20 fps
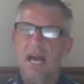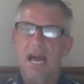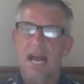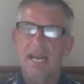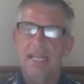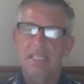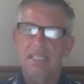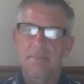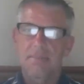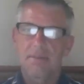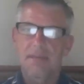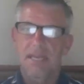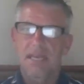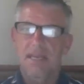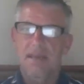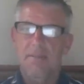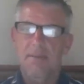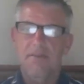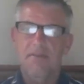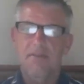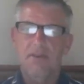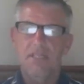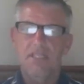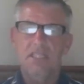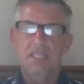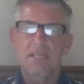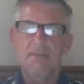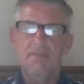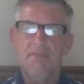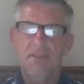high to me. I mean, if we
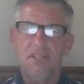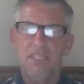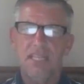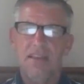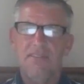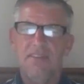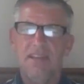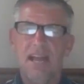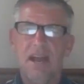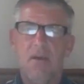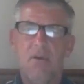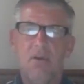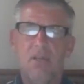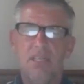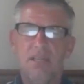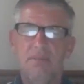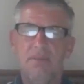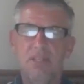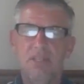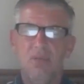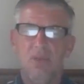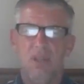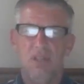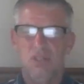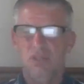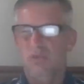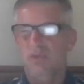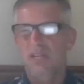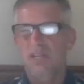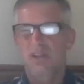sleep for 7 hours, that means we're on a
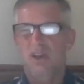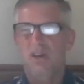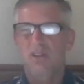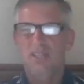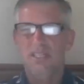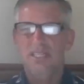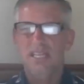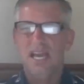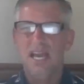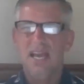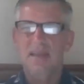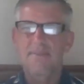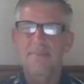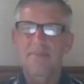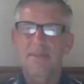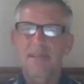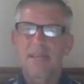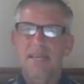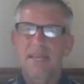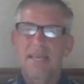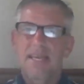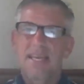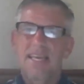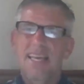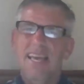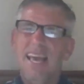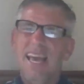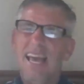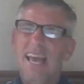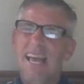screen all the time.
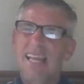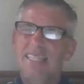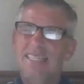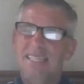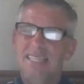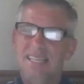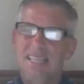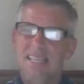That's a